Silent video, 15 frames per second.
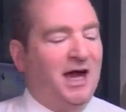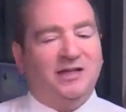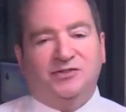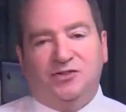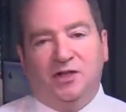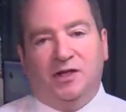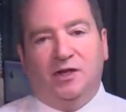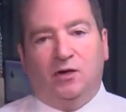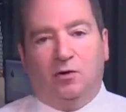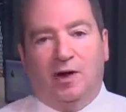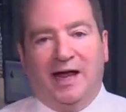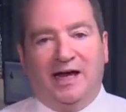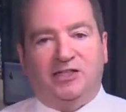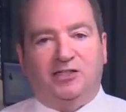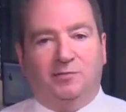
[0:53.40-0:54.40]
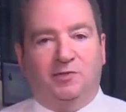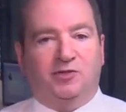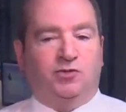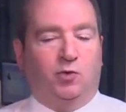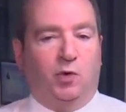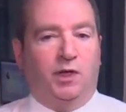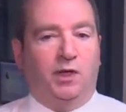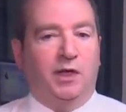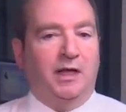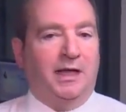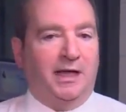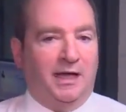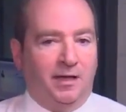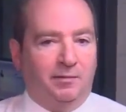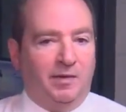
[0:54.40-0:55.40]
constant interaction between
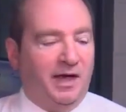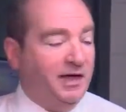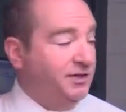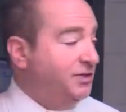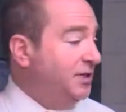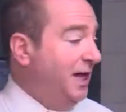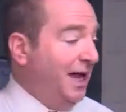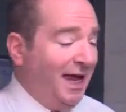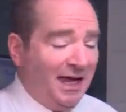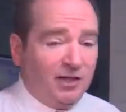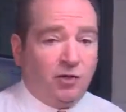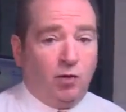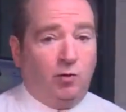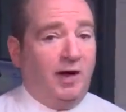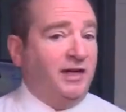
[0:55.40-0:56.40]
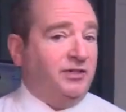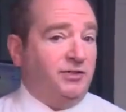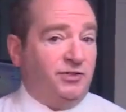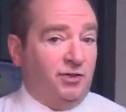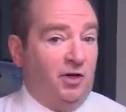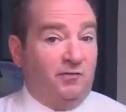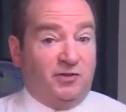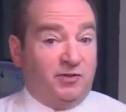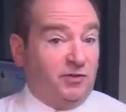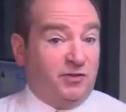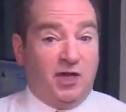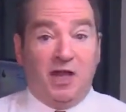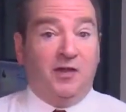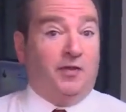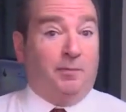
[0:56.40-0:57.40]
inmates and corrections
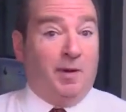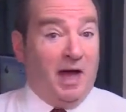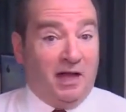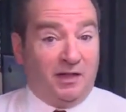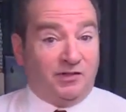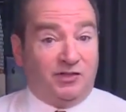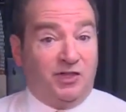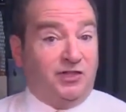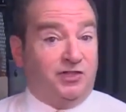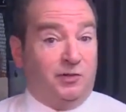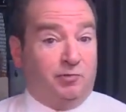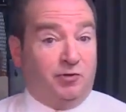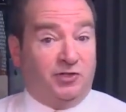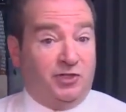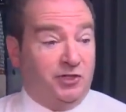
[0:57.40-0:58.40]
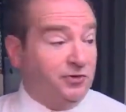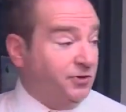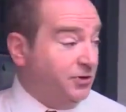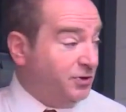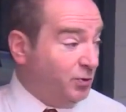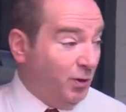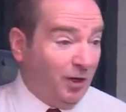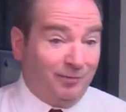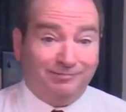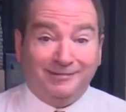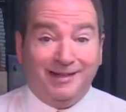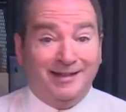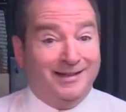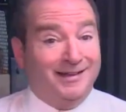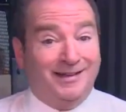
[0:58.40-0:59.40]
officers. The policies, the procedures, well,
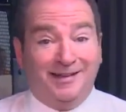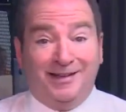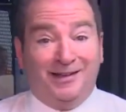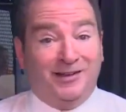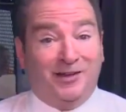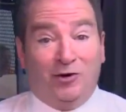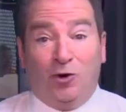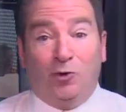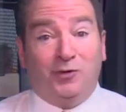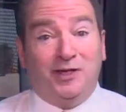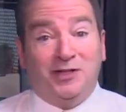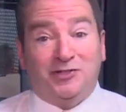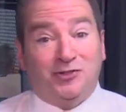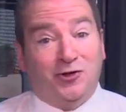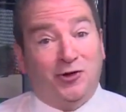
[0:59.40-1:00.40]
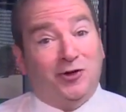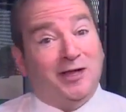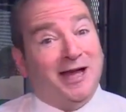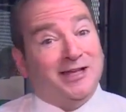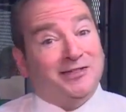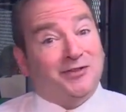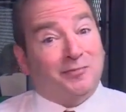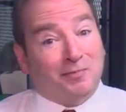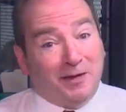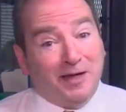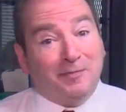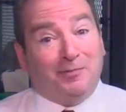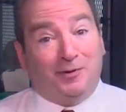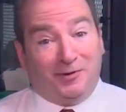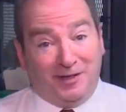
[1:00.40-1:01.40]
they're only as good as the
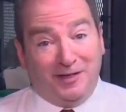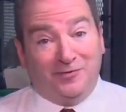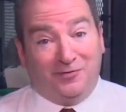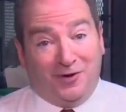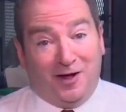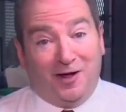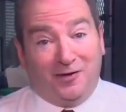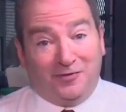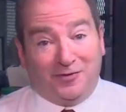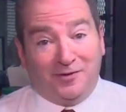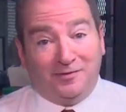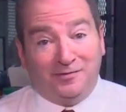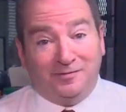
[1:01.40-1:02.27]
people involved.